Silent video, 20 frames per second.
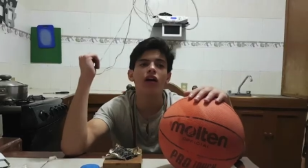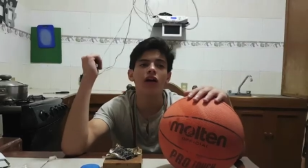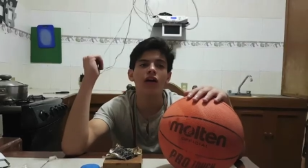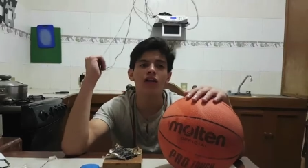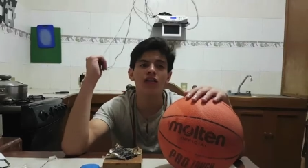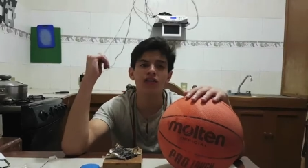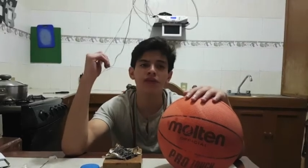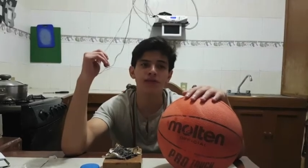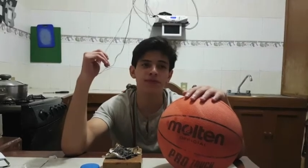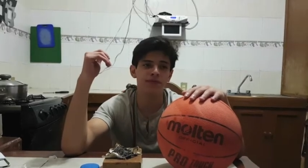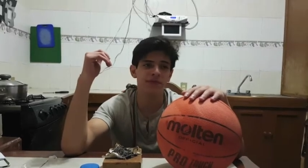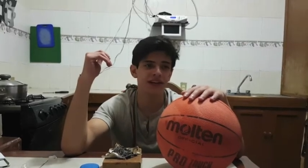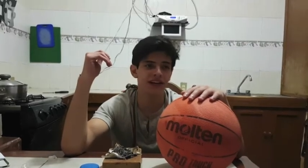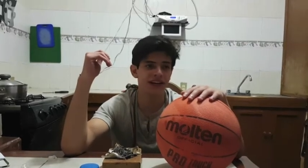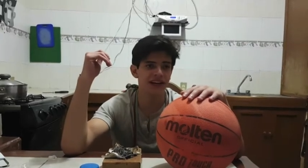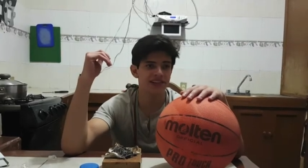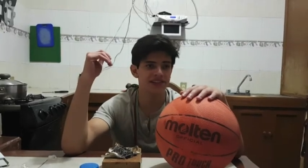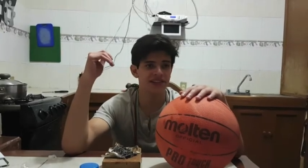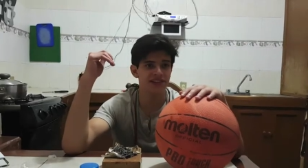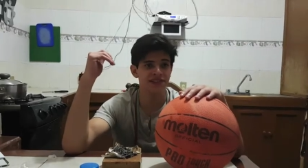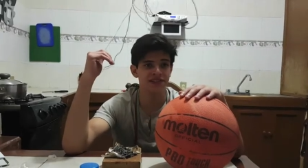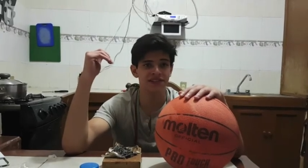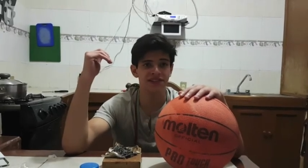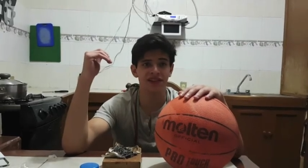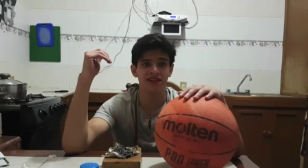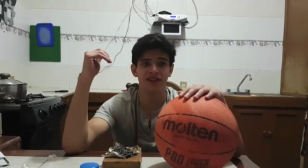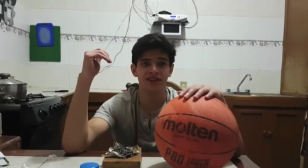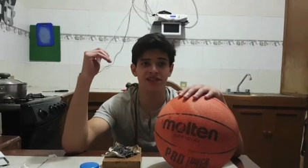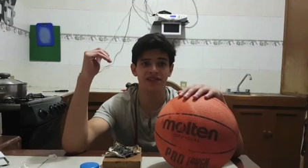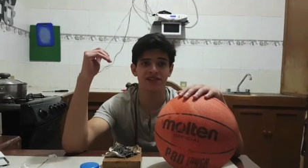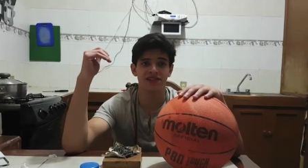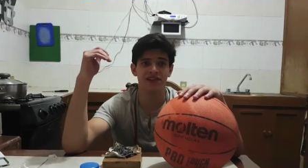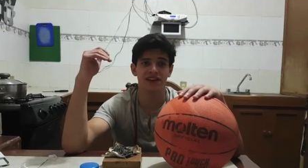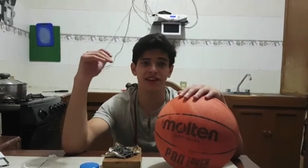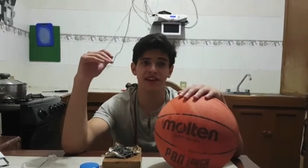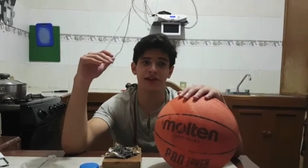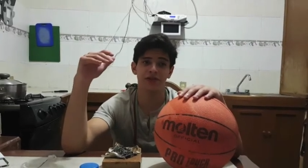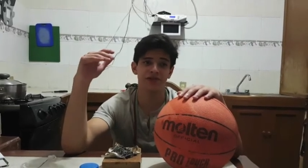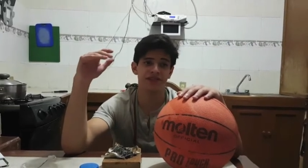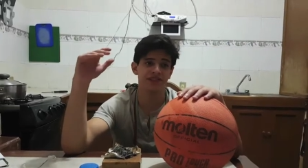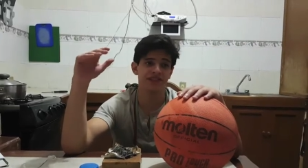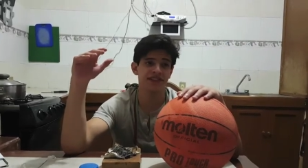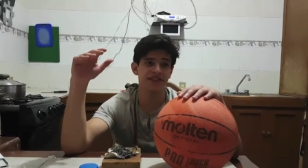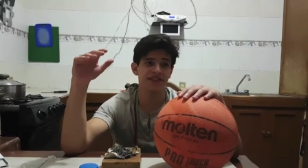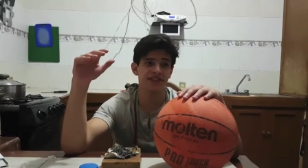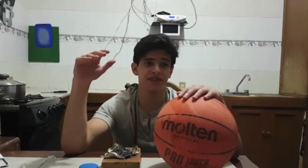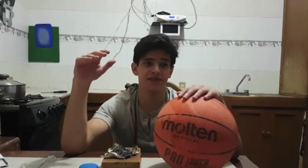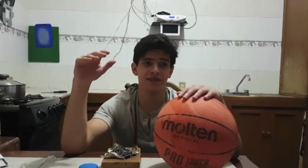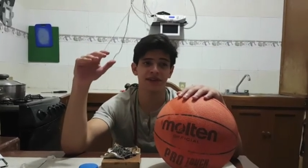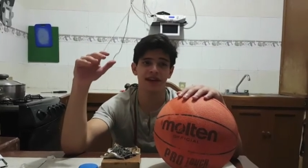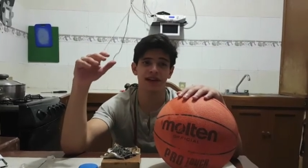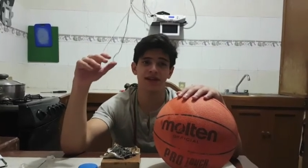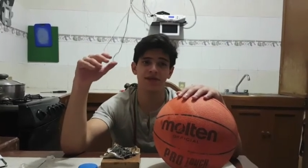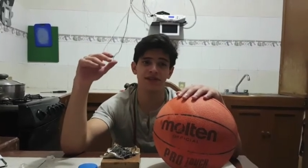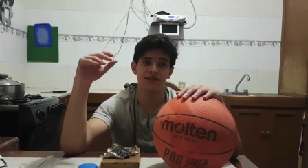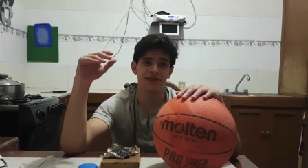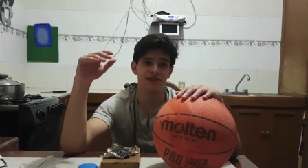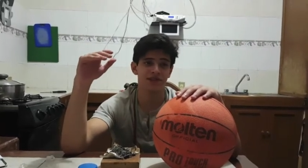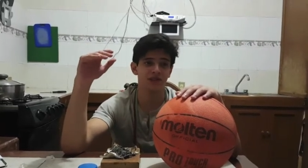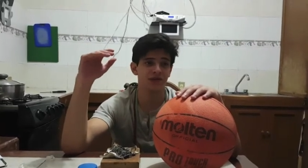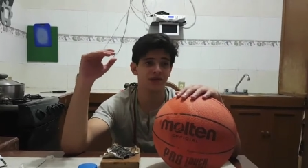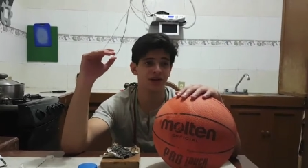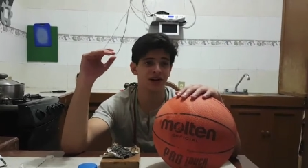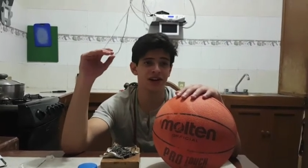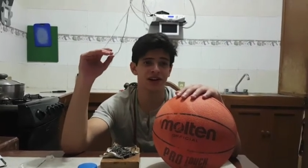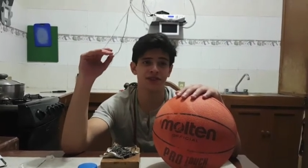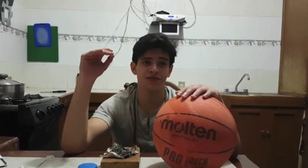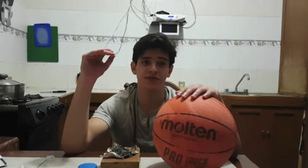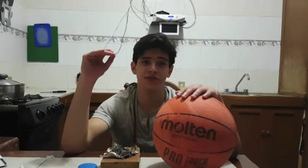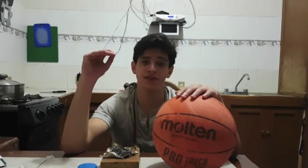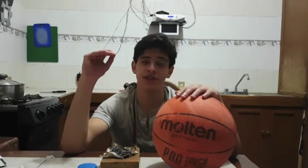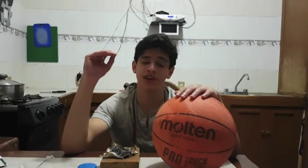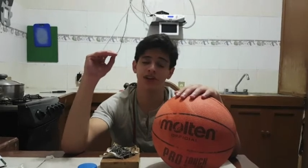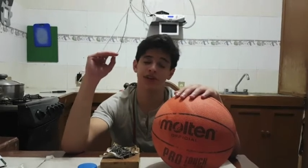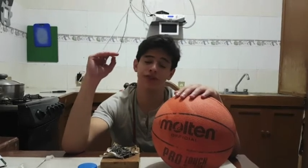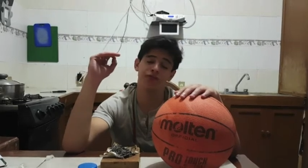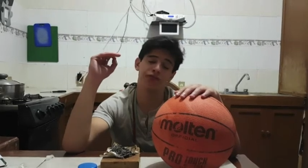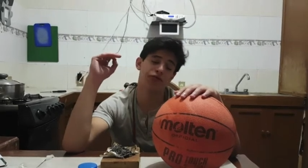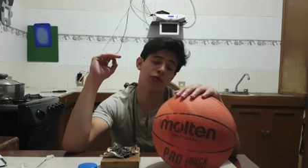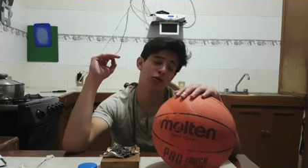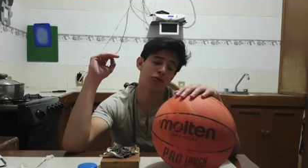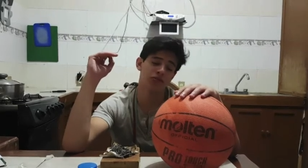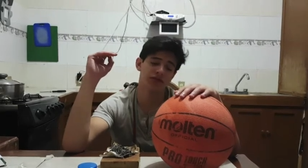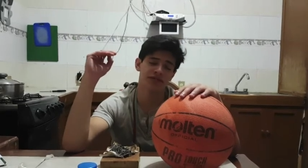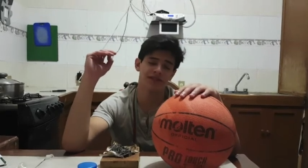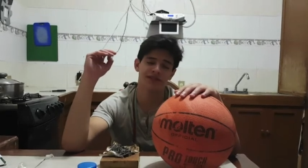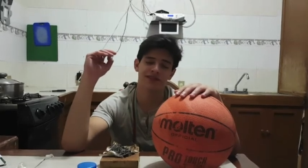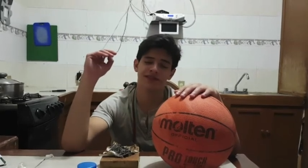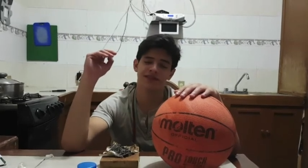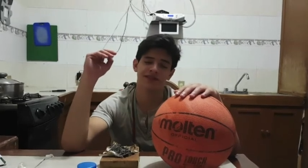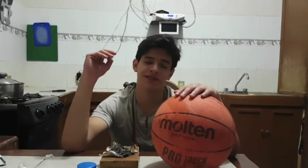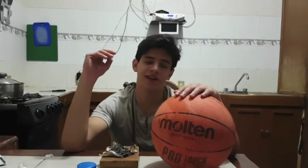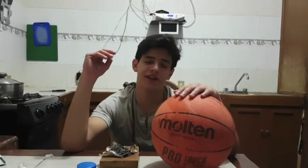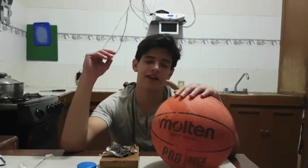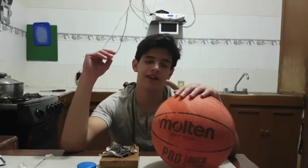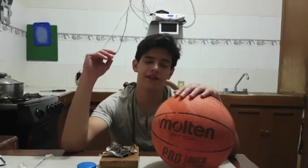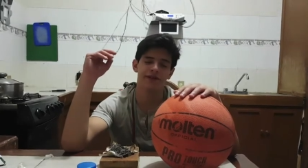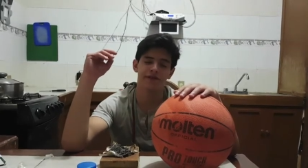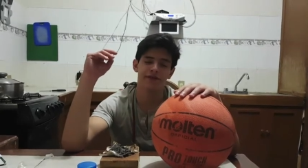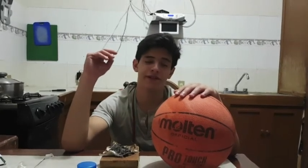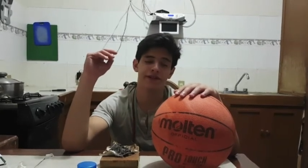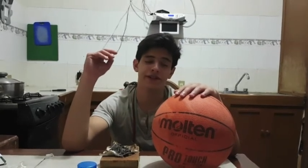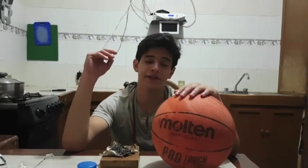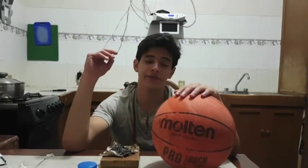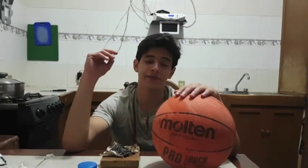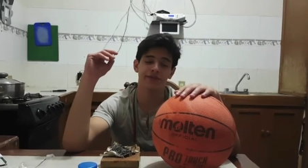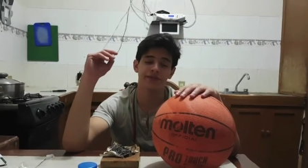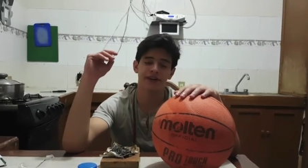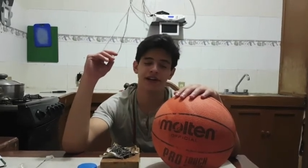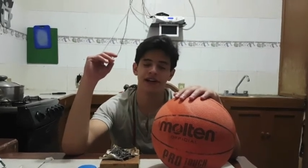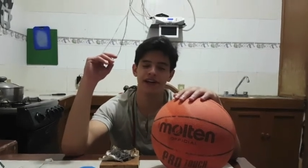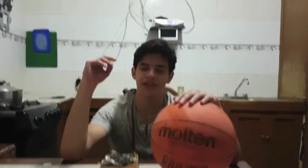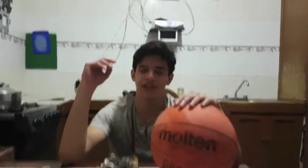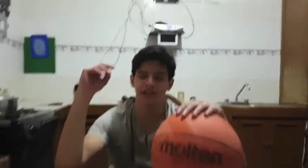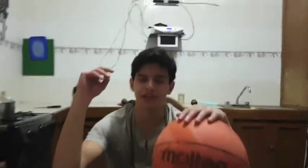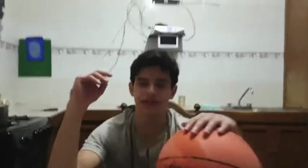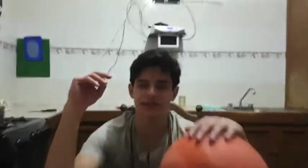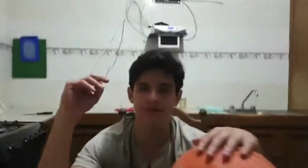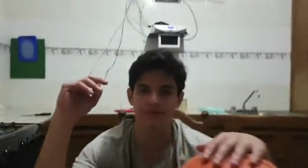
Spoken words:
All of the planets and stars in our system can be summarized with a gross oversimplification.